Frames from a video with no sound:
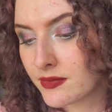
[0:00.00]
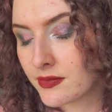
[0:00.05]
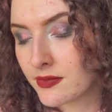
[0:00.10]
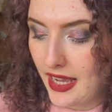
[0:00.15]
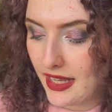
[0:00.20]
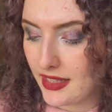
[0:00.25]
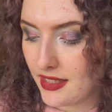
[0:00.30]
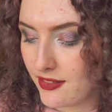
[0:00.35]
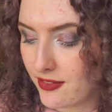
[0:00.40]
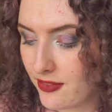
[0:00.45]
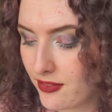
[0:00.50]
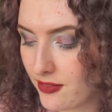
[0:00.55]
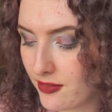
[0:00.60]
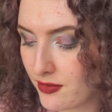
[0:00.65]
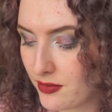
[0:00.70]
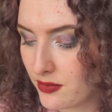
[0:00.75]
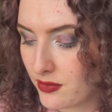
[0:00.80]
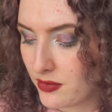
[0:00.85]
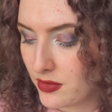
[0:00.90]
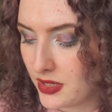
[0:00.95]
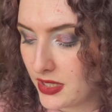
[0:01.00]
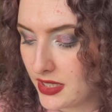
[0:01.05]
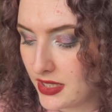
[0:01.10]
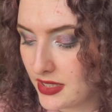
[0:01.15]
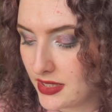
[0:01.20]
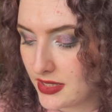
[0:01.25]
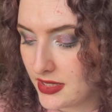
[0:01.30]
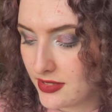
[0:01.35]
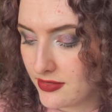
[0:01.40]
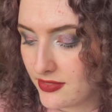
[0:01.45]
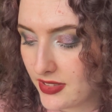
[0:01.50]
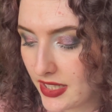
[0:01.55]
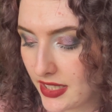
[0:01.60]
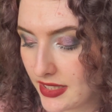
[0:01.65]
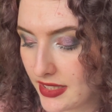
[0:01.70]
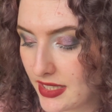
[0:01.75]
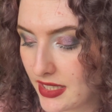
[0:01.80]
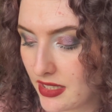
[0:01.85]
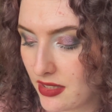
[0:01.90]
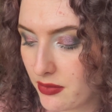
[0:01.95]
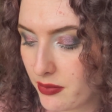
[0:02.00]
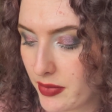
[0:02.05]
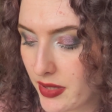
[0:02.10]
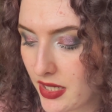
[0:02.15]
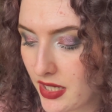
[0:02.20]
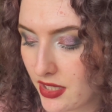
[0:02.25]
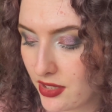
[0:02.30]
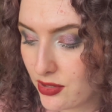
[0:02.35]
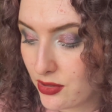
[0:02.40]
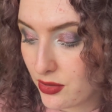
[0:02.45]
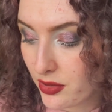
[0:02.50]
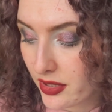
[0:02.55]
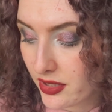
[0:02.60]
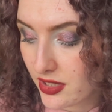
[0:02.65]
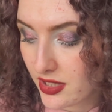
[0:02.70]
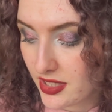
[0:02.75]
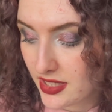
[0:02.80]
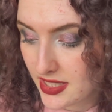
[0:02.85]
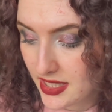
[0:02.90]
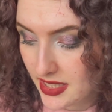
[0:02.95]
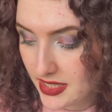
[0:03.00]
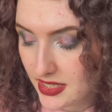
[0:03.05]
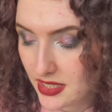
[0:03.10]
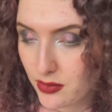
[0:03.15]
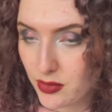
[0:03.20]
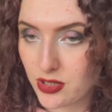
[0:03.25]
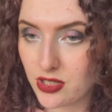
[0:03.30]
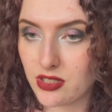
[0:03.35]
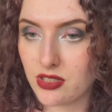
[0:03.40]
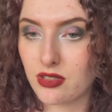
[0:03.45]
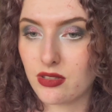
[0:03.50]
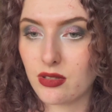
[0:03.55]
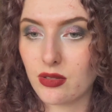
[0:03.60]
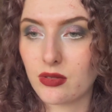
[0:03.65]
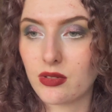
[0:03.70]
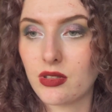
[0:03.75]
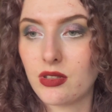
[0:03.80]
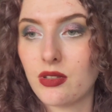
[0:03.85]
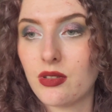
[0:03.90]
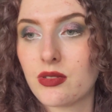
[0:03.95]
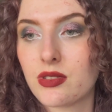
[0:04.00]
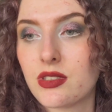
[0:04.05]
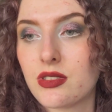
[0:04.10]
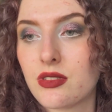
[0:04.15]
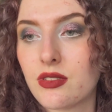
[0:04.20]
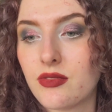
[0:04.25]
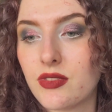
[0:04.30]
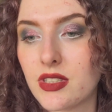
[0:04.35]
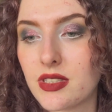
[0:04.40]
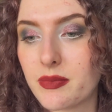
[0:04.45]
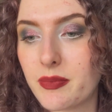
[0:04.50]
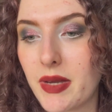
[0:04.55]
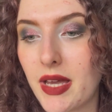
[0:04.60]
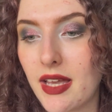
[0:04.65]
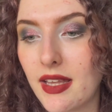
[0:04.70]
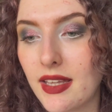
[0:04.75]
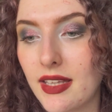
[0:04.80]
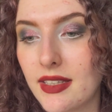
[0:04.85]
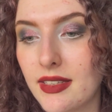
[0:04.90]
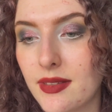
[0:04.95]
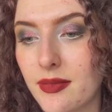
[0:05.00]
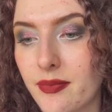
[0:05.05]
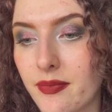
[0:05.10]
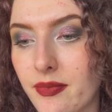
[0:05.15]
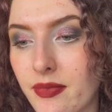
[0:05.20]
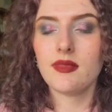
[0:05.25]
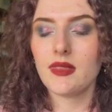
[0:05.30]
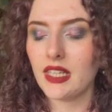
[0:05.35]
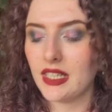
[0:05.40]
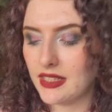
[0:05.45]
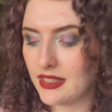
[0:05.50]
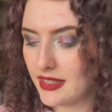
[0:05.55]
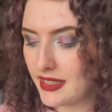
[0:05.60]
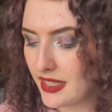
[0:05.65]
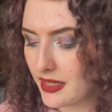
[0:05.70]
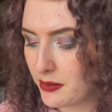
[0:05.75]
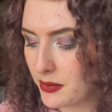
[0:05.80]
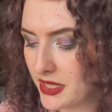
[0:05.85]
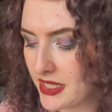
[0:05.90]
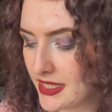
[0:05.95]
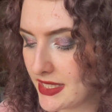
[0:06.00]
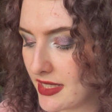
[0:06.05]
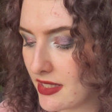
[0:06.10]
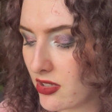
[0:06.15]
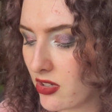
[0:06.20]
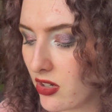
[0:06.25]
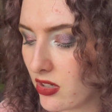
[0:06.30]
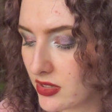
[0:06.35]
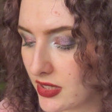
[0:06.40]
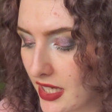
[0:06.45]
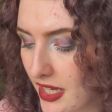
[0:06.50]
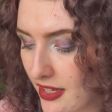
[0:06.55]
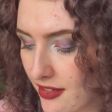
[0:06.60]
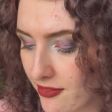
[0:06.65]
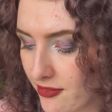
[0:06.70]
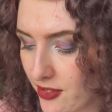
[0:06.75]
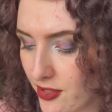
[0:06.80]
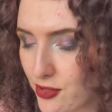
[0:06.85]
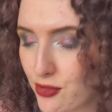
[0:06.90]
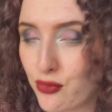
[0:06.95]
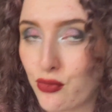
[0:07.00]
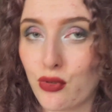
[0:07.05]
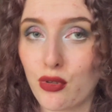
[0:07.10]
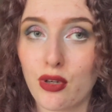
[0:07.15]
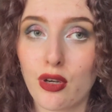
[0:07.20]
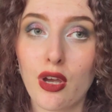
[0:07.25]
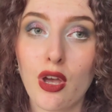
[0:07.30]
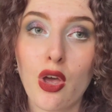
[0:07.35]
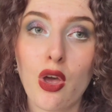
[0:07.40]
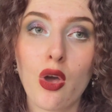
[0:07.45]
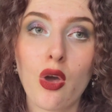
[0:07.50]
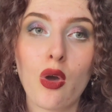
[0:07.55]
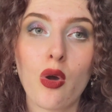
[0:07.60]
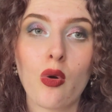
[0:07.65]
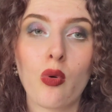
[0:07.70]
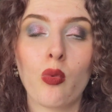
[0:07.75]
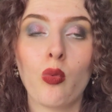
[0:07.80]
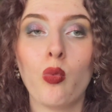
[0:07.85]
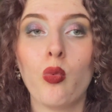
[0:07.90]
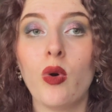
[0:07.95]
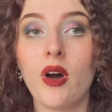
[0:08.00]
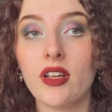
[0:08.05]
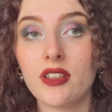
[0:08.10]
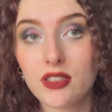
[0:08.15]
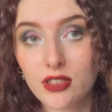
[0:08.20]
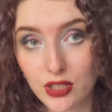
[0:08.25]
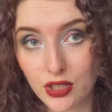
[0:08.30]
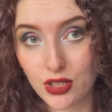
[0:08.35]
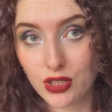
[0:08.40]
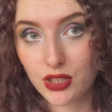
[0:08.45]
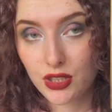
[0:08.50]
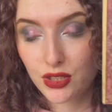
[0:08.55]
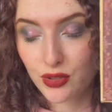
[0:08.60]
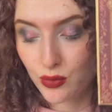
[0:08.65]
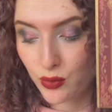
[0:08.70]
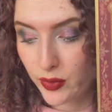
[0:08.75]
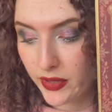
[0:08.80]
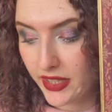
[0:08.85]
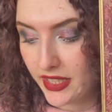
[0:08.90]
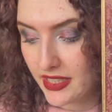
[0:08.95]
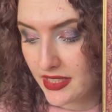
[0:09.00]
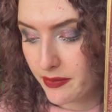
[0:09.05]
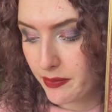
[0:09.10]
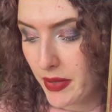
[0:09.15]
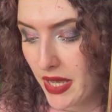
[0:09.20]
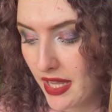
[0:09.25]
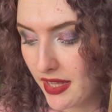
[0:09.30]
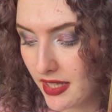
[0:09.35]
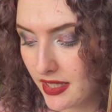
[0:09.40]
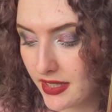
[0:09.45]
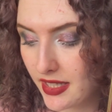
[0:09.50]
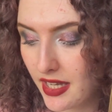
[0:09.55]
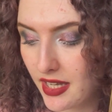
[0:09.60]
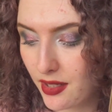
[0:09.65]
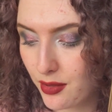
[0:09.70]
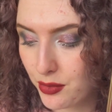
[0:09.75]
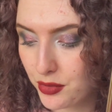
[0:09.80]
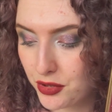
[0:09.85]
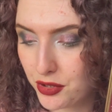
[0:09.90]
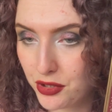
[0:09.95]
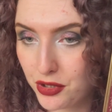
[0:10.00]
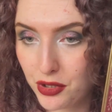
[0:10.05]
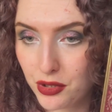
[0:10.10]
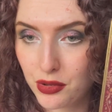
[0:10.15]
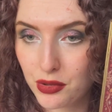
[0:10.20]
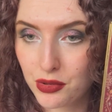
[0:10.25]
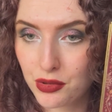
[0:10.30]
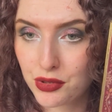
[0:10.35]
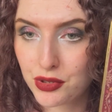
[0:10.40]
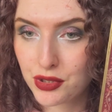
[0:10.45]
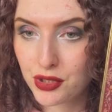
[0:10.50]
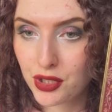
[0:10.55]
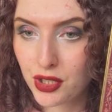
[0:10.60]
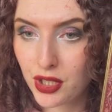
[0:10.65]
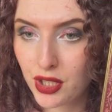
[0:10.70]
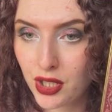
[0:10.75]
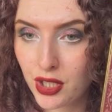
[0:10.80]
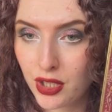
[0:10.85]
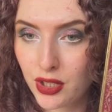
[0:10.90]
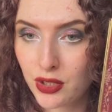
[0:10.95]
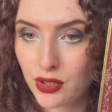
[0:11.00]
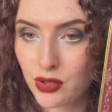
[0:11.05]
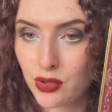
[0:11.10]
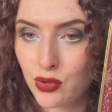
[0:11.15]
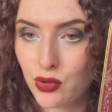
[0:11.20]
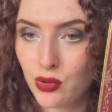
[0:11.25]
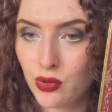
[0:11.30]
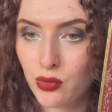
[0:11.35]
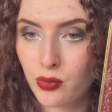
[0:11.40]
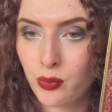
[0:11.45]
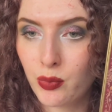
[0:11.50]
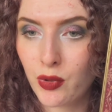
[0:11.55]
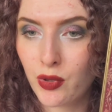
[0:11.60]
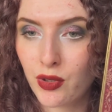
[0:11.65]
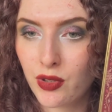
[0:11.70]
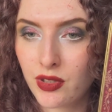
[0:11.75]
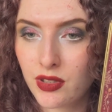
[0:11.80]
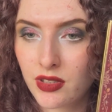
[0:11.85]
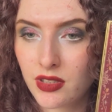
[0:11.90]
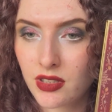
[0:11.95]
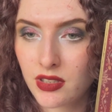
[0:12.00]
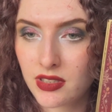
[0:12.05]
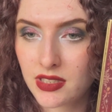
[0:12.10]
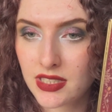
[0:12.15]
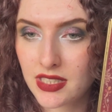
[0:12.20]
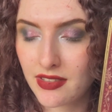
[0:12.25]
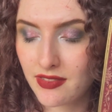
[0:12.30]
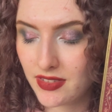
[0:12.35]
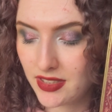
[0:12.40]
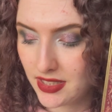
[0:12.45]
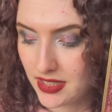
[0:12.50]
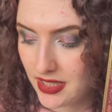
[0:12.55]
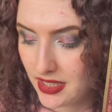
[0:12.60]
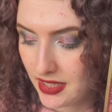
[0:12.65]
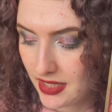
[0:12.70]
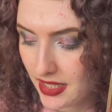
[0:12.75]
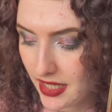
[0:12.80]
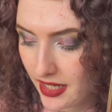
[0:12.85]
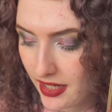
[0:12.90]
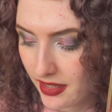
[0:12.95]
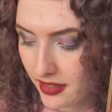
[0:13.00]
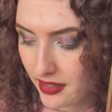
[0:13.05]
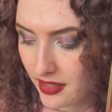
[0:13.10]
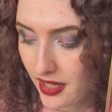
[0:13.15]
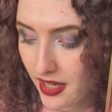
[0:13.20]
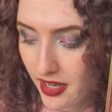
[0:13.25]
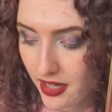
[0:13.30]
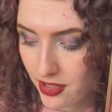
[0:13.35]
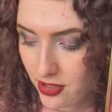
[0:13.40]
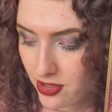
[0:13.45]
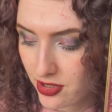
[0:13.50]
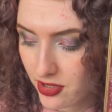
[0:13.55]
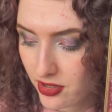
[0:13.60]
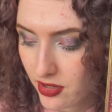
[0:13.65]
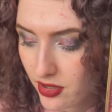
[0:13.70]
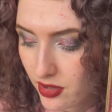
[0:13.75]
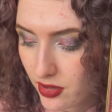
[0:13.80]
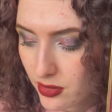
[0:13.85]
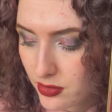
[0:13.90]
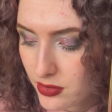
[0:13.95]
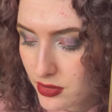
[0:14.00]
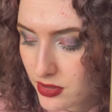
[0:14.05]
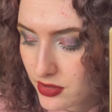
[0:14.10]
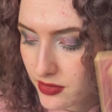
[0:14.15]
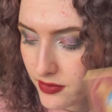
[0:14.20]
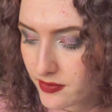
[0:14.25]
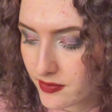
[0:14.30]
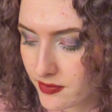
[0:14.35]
And if we divide that by 260, which is the total uses of this palette, that means that on average for one look with this palette, I would use 2.79 eyeshadows,